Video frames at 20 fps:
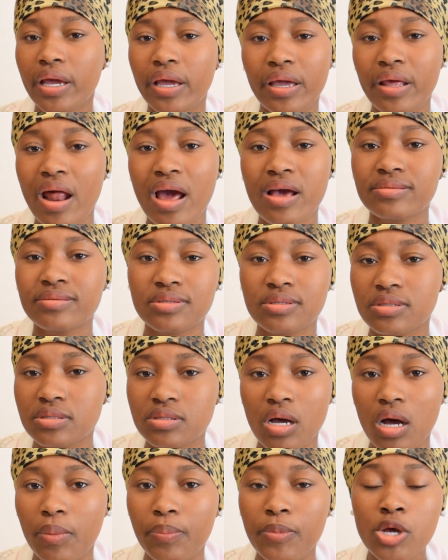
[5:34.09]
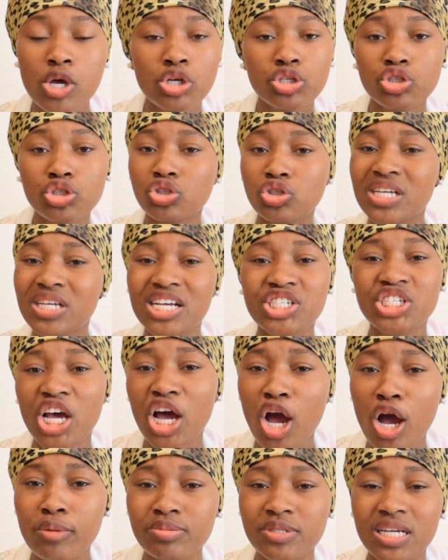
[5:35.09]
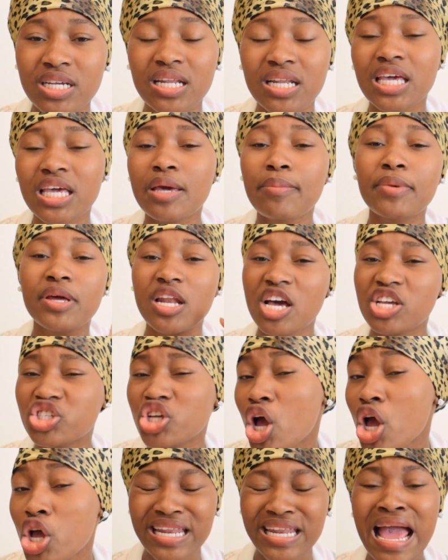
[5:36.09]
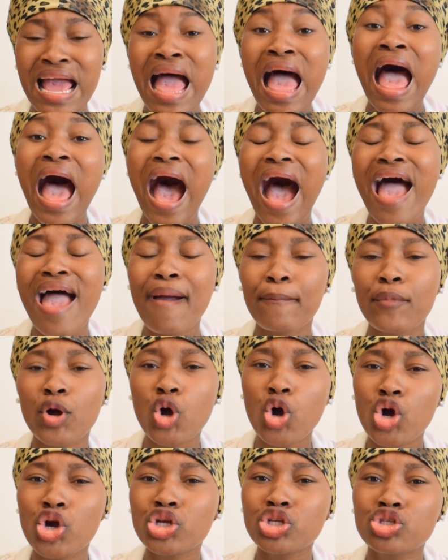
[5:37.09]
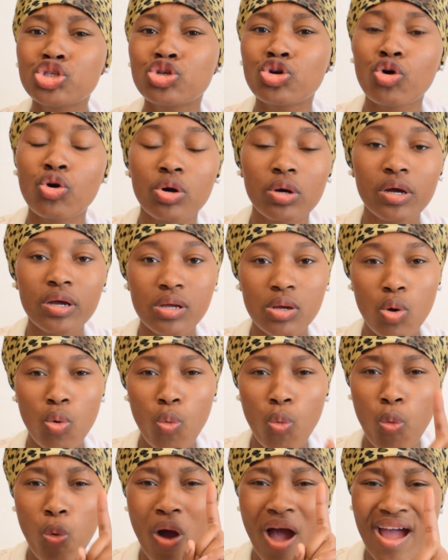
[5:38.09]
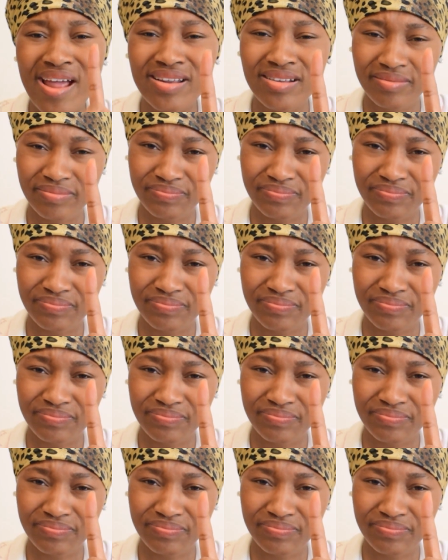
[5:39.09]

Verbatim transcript: It has to stop. So Tasha Cobbs and Nicki Minaj, I am going to one